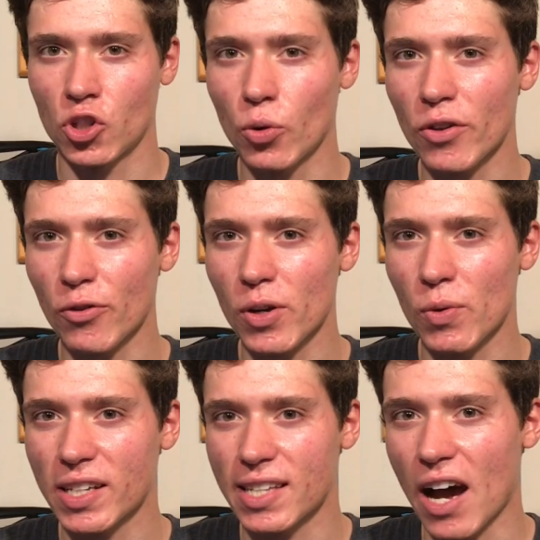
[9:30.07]
Two or three
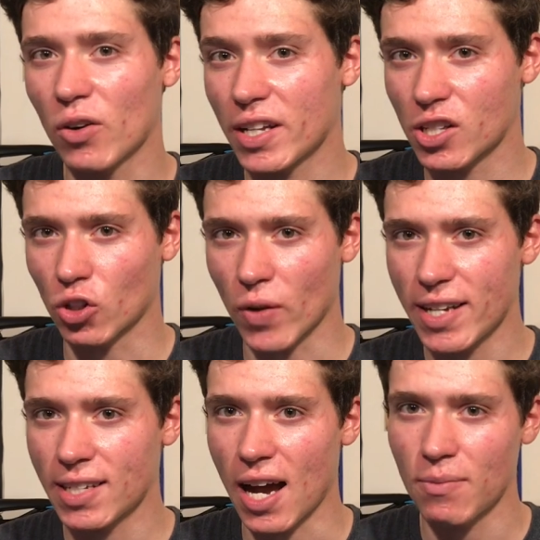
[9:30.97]
weeks out is a
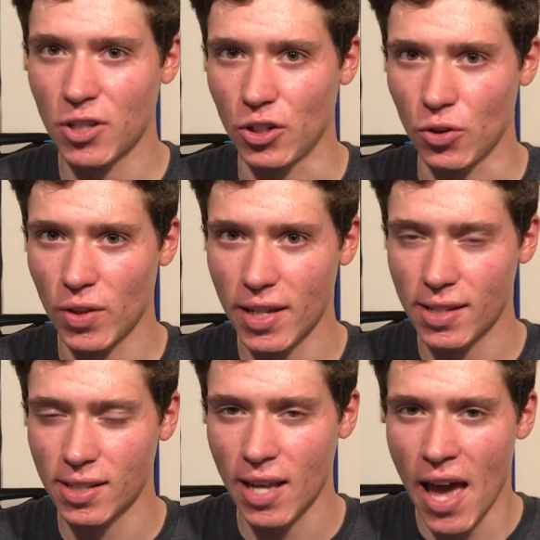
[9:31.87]
great time to do
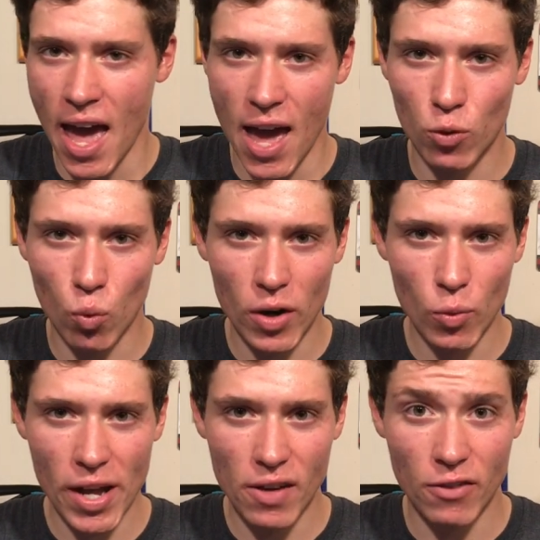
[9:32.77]
this, and one
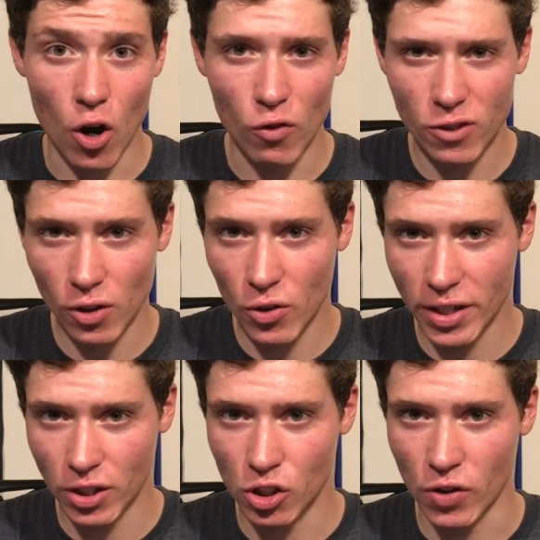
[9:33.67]
way of
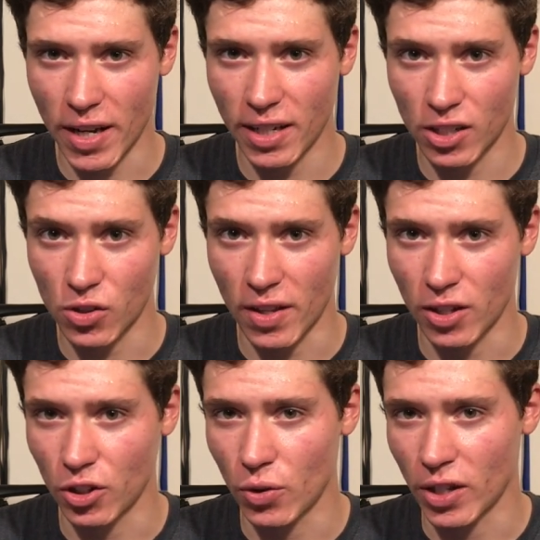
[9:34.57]
overloading your training so that
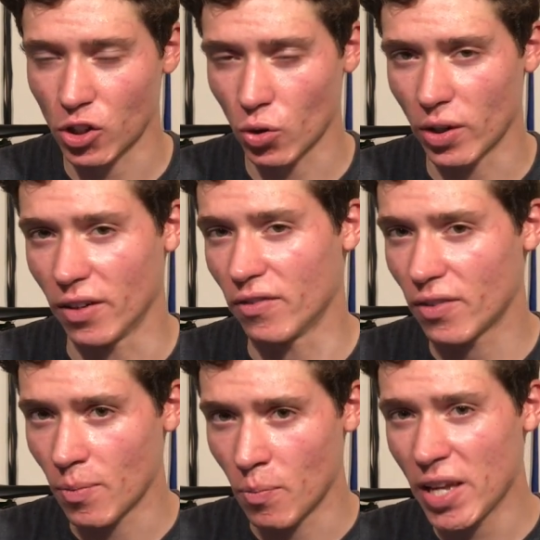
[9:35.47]
you're doing a sort of
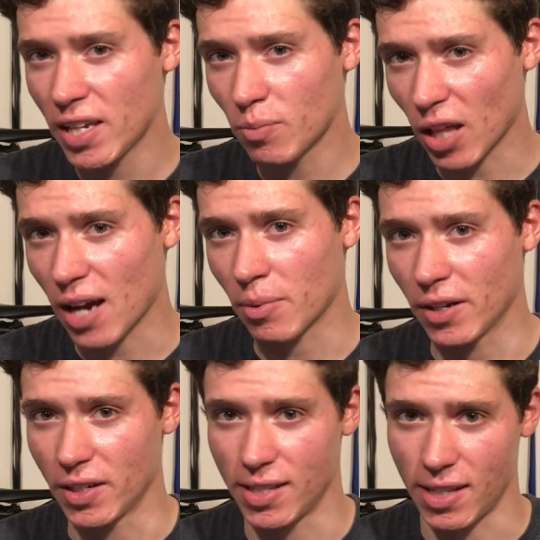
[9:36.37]
mini block
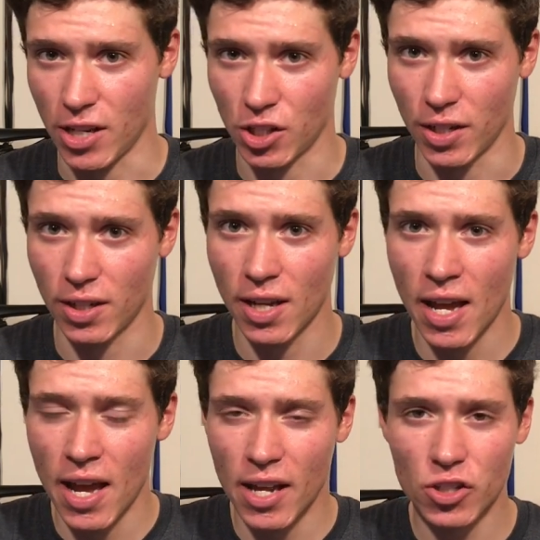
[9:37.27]
periodization
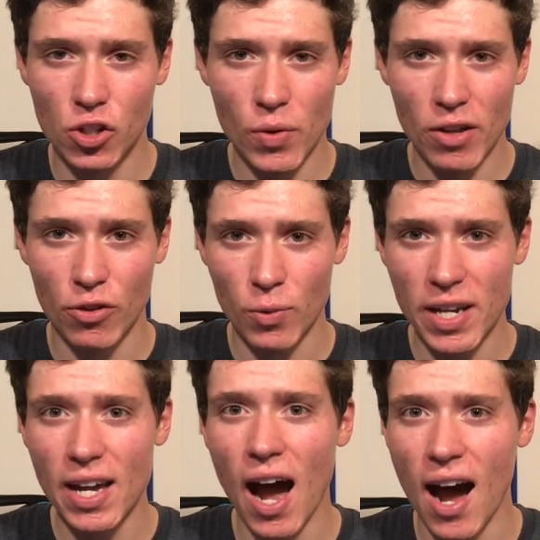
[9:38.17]
is doing
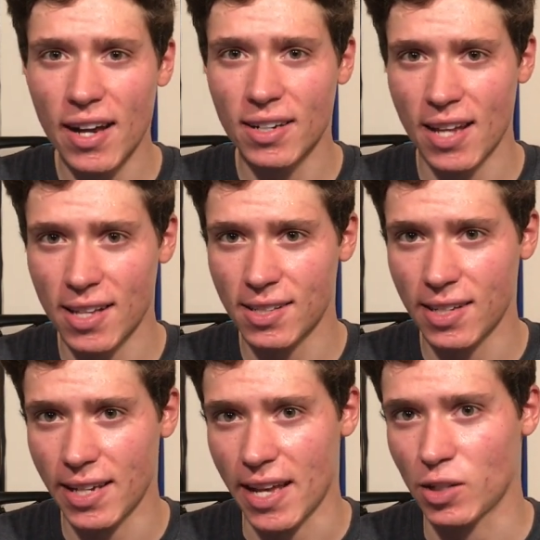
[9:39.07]
three high
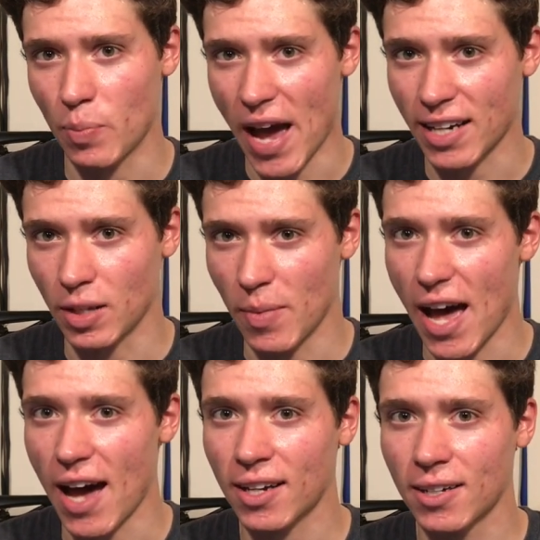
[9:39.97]
intensity days back to
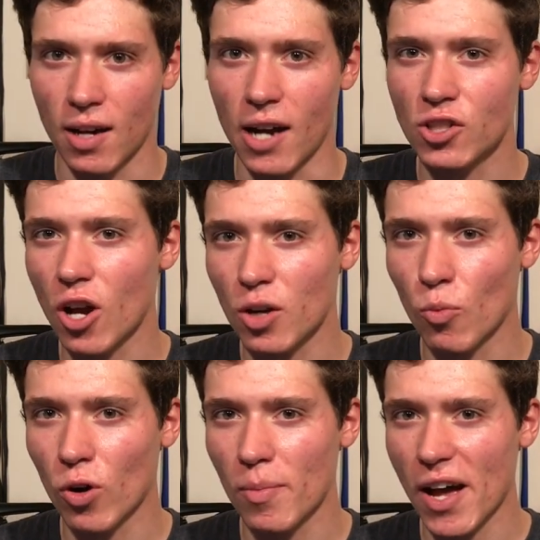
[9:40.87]
back. I talk
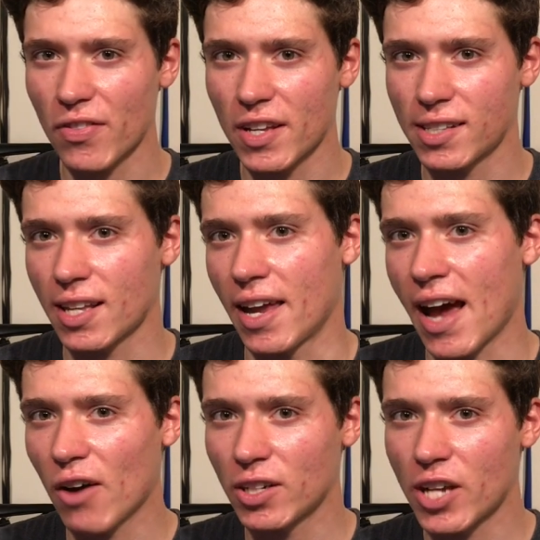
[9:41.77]
more about this and
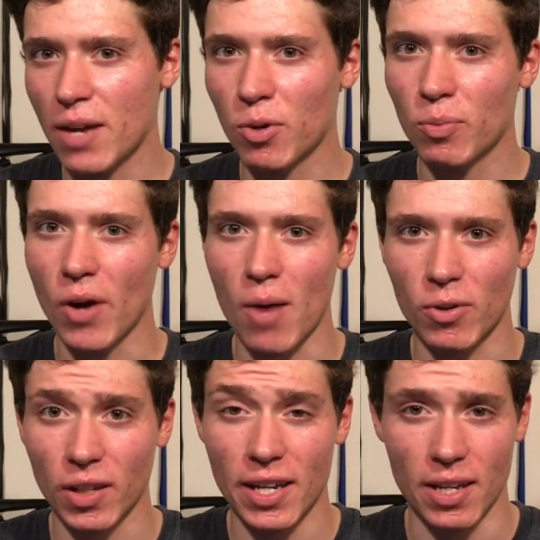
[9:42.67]
how to taper
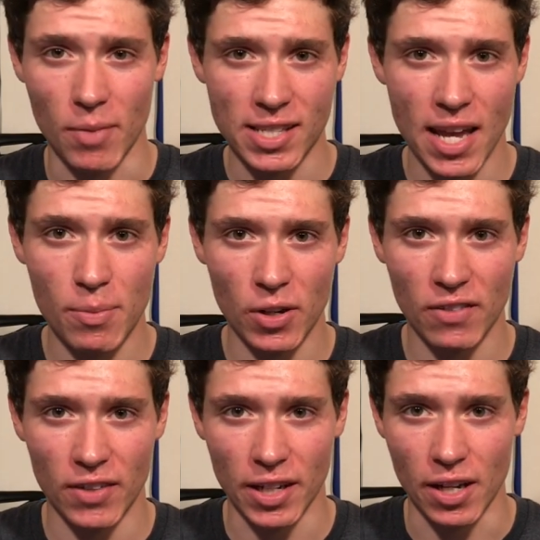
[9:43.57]
properly in my
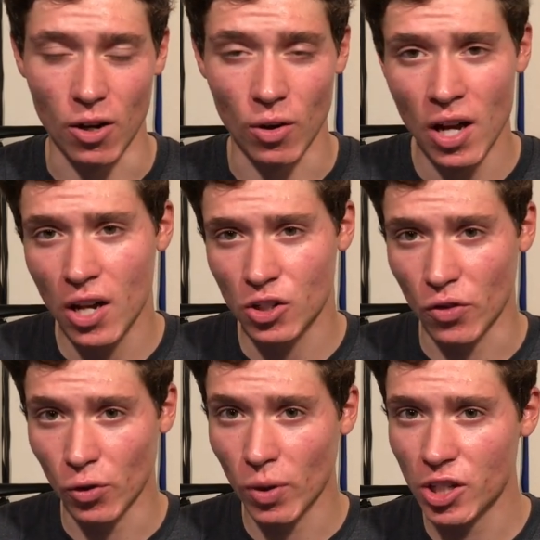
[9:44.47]
tapering video, so
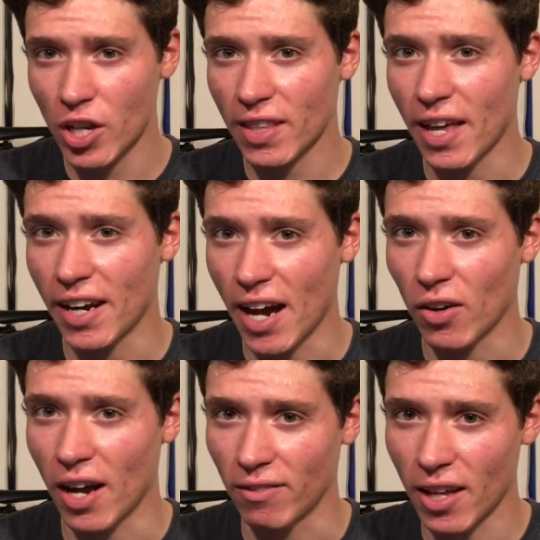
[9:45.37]
if you want to check that
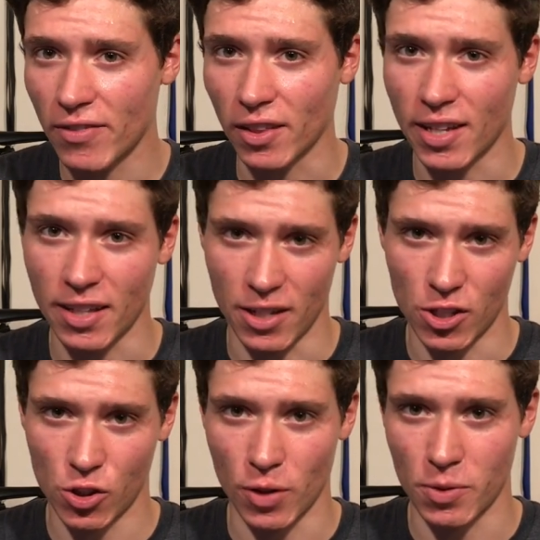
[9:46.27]
out, I've left the link in the
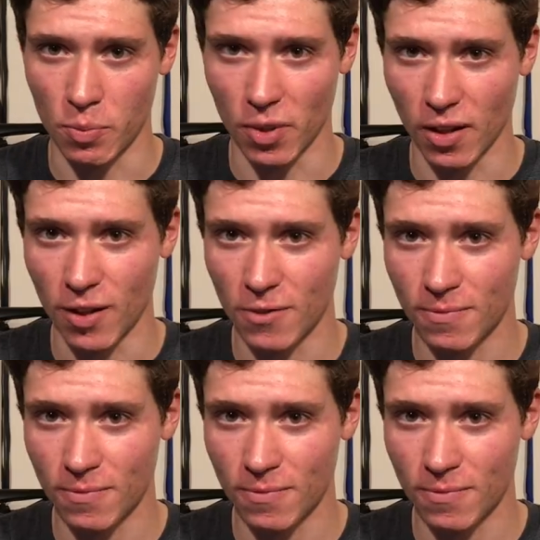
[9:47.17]
description below.